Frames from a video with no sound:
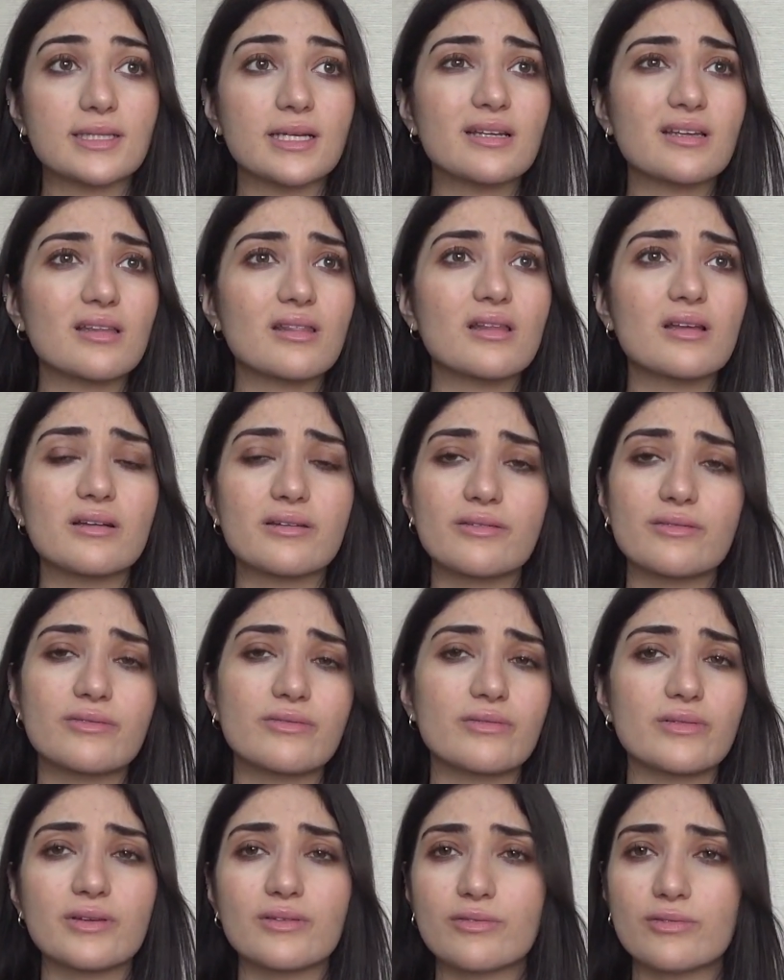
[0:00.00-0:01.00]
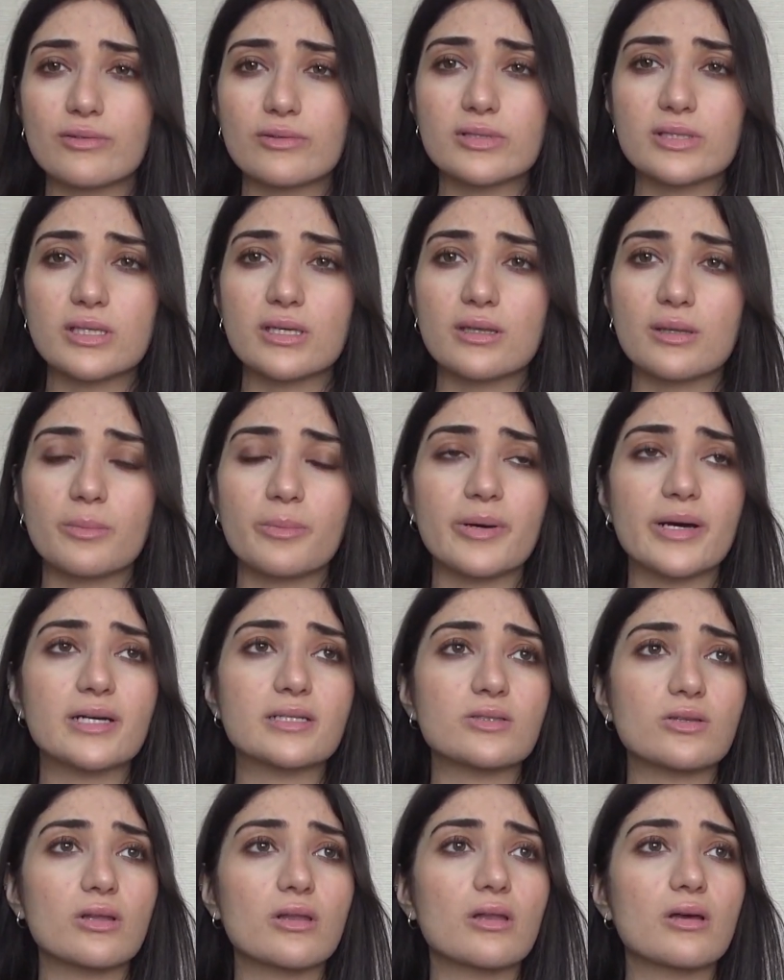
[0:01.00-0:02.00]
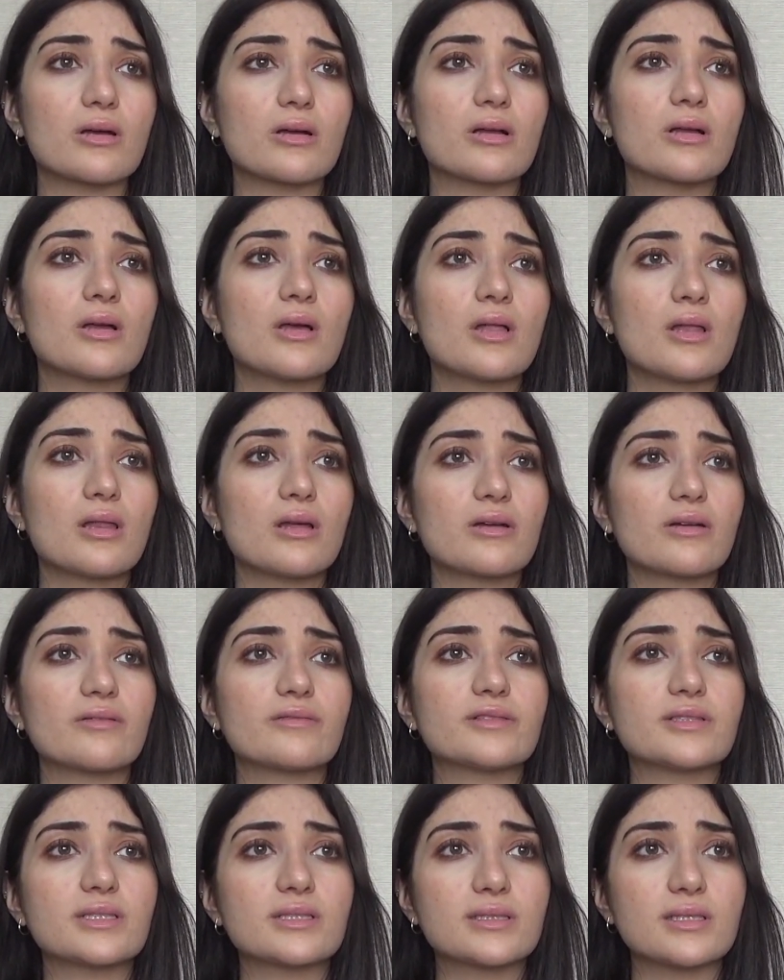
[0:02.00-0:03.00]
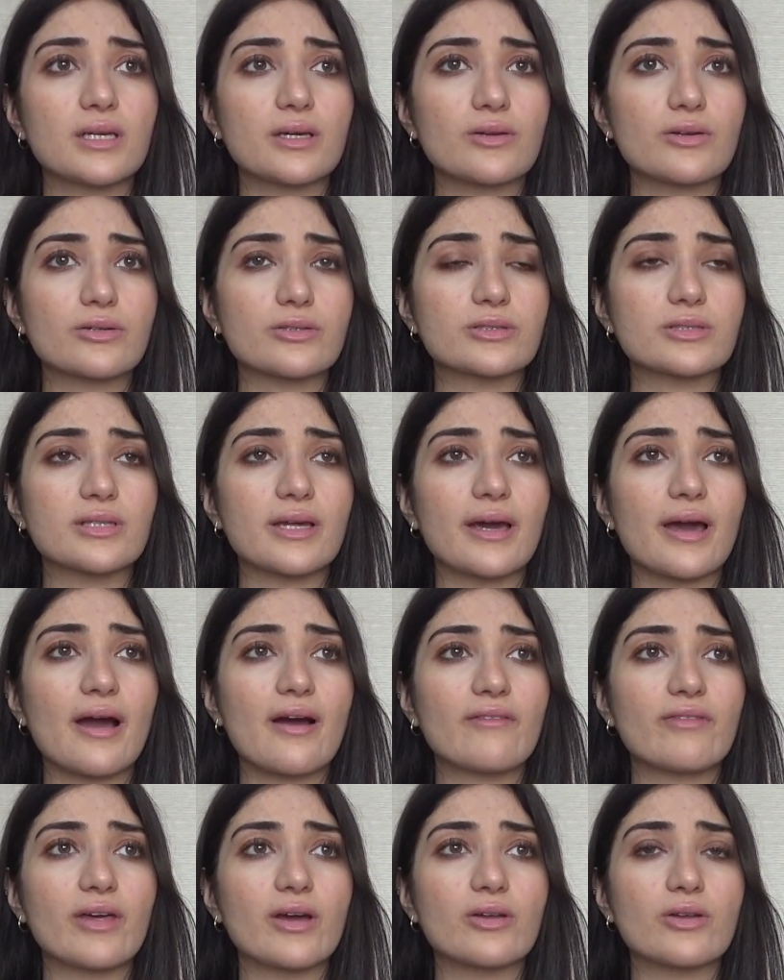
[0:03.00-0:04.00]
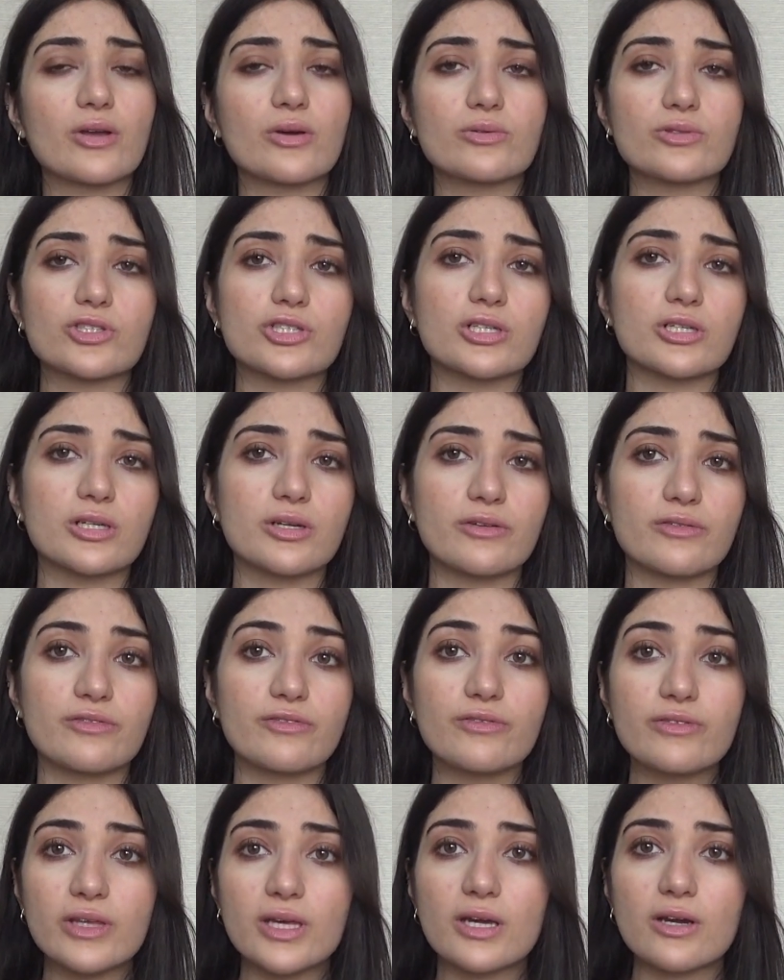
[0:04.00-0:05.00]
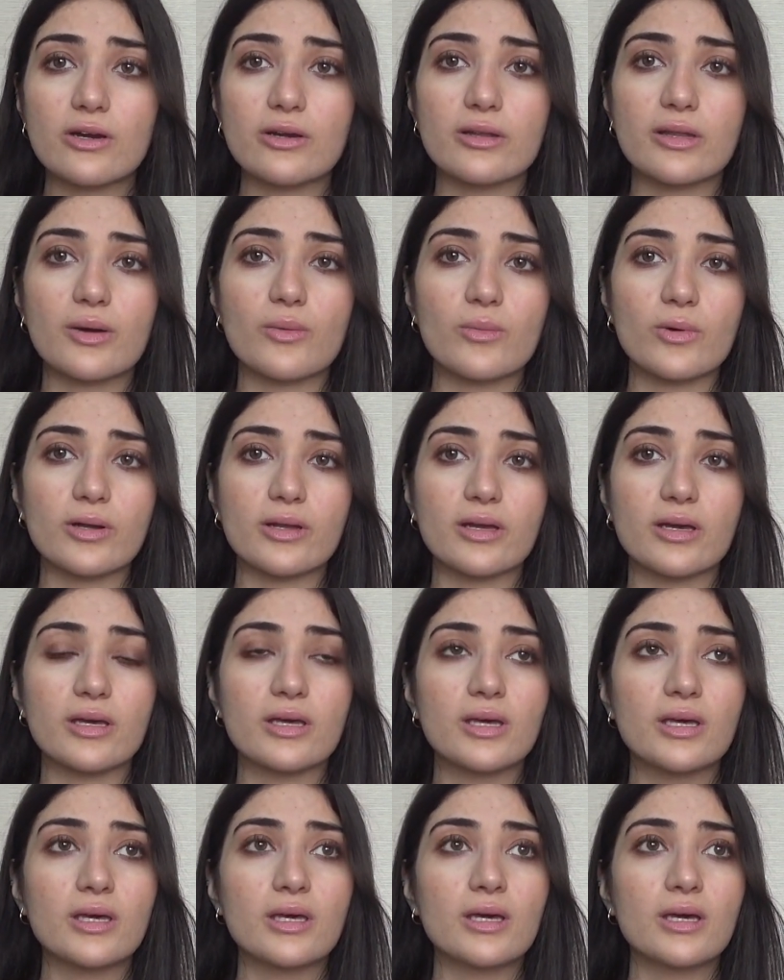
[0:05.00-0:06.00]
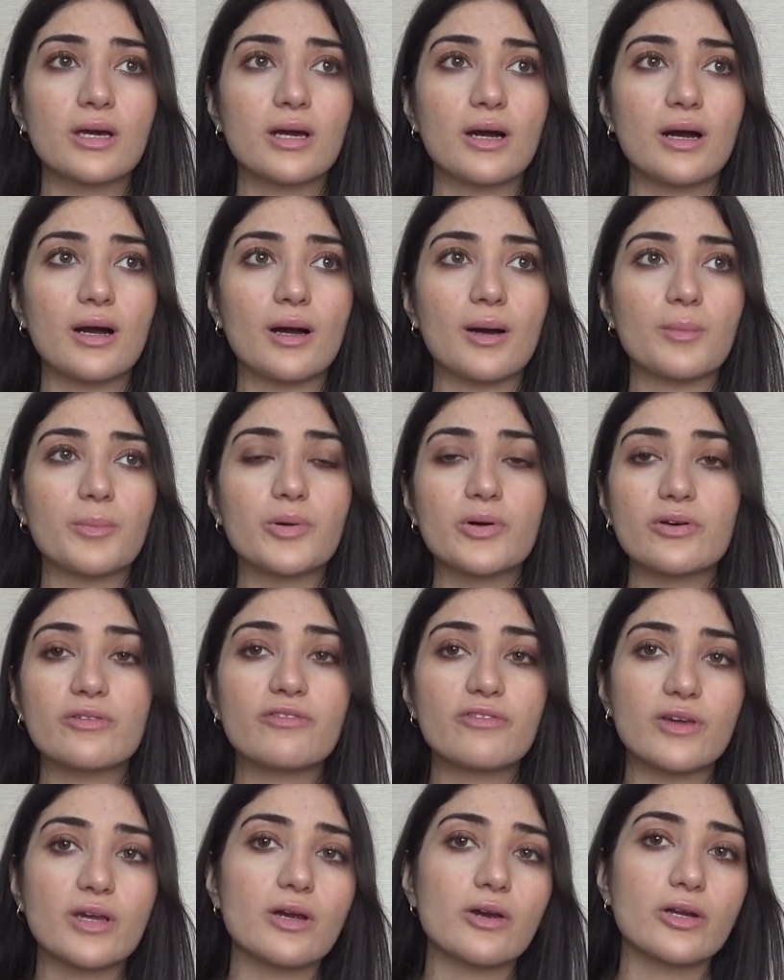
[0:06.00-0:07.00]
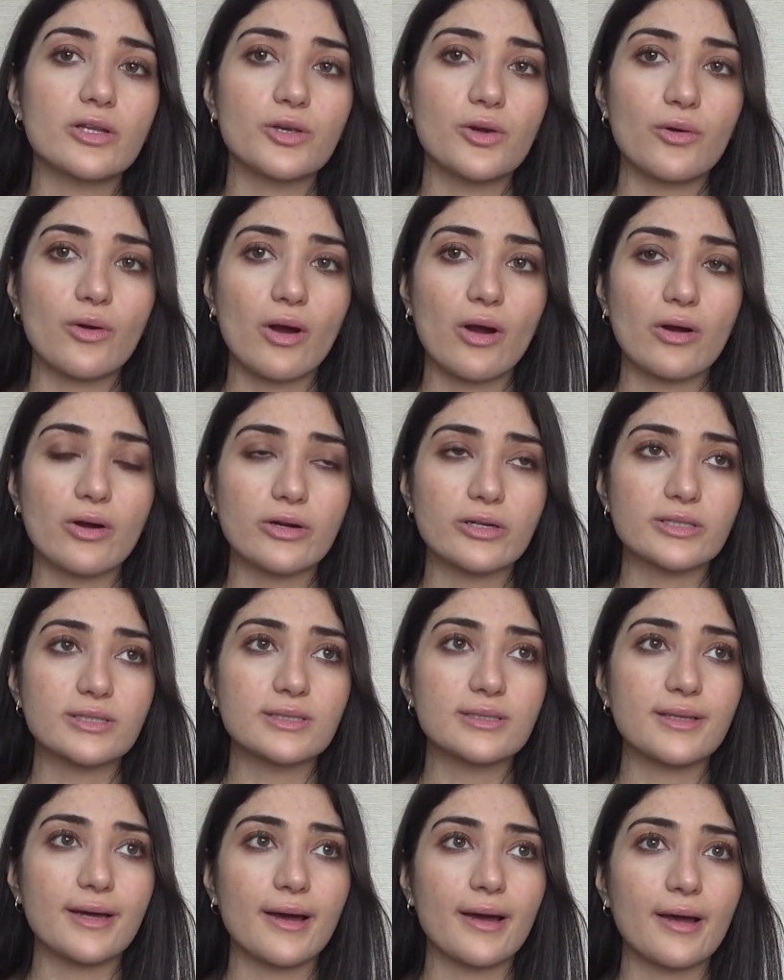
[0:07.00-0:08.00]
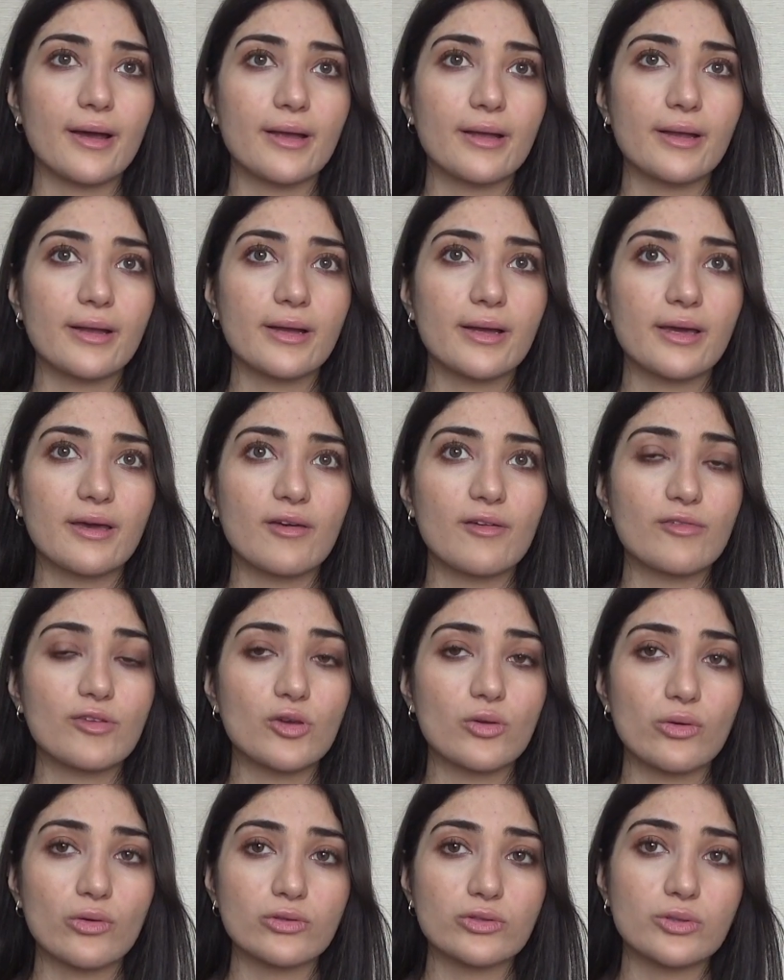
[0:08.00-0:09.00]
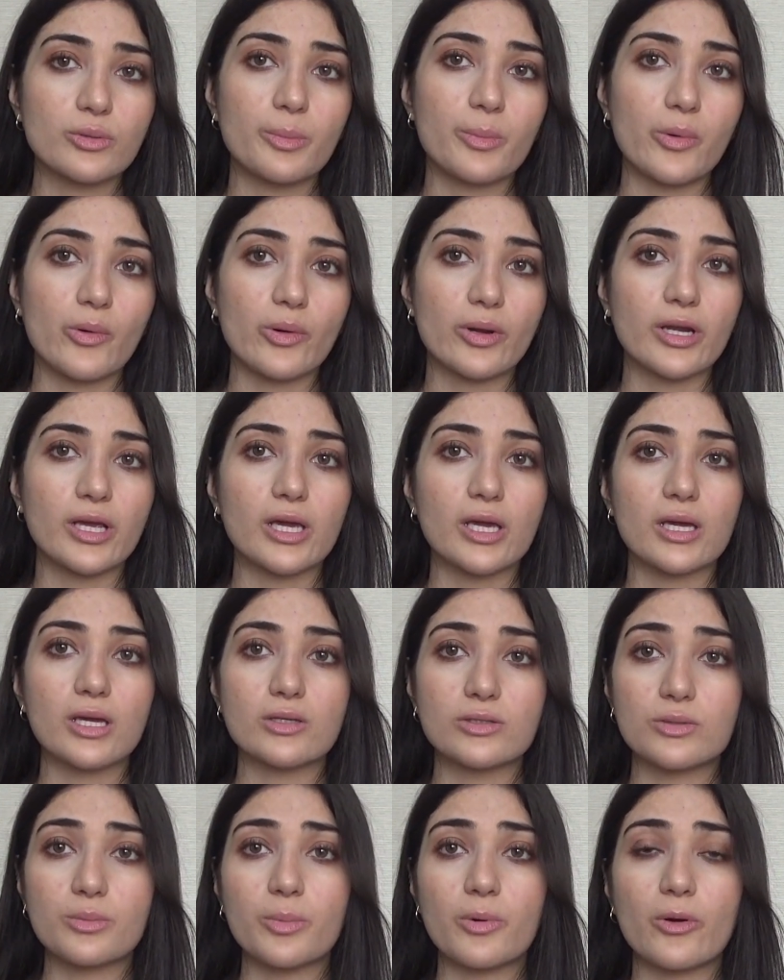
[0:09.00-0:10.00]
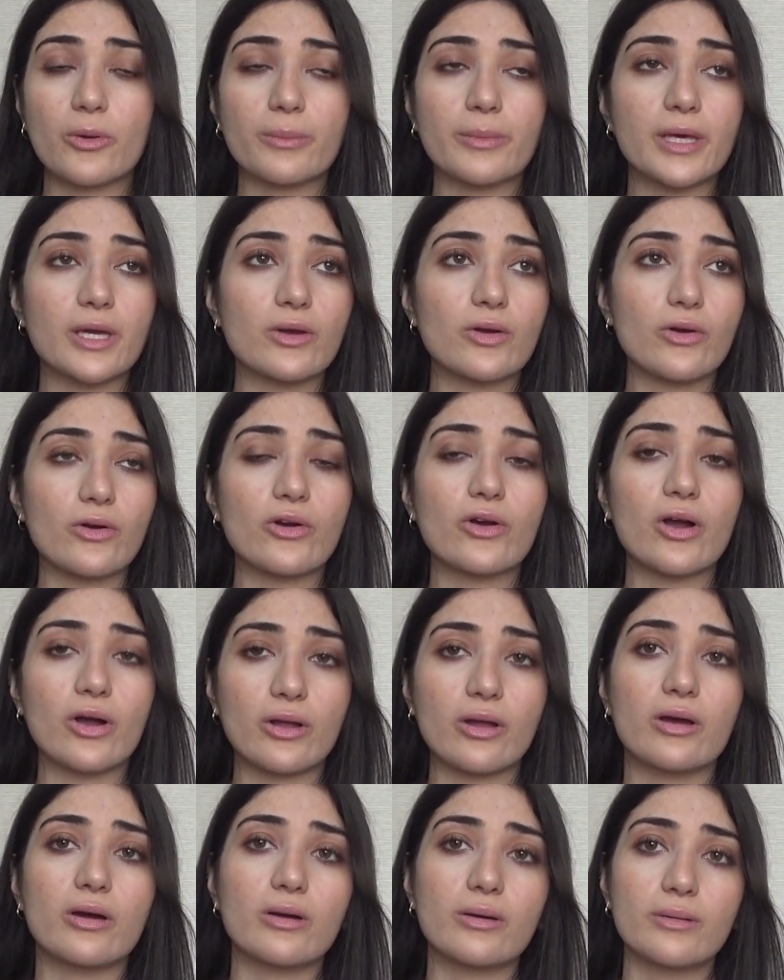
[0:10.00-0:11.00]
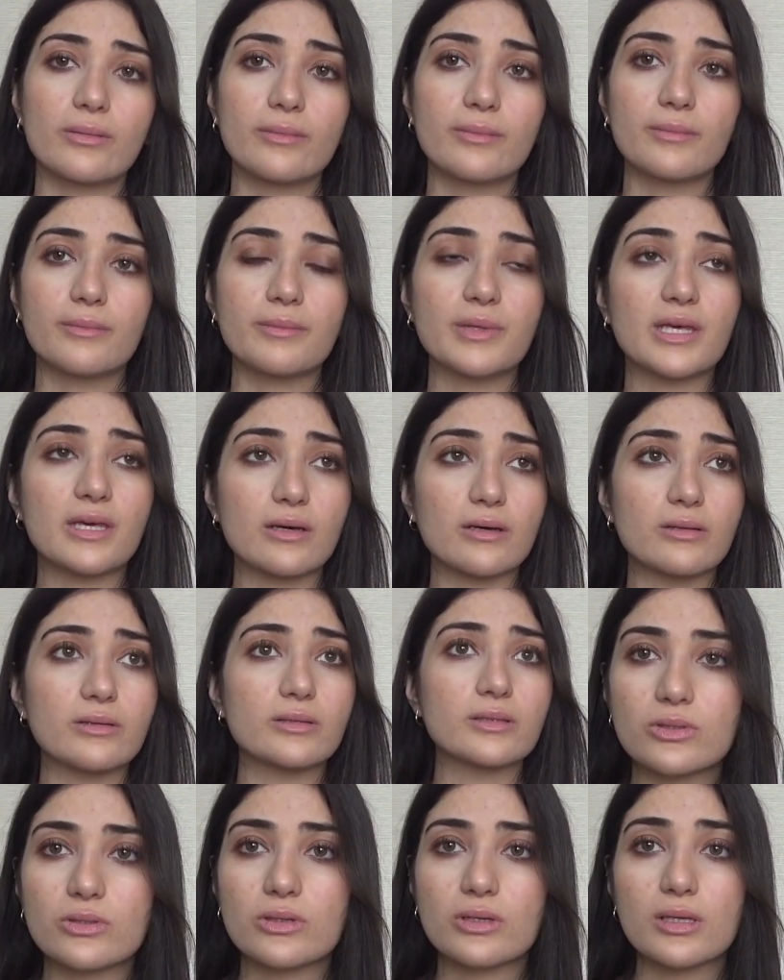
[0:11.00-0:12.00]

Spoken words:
And a lot of, if you see in the past, a lot of dictators, they have that notion of fear. They want to put fear in your hearts that if you don't support me, you're gonna be killed.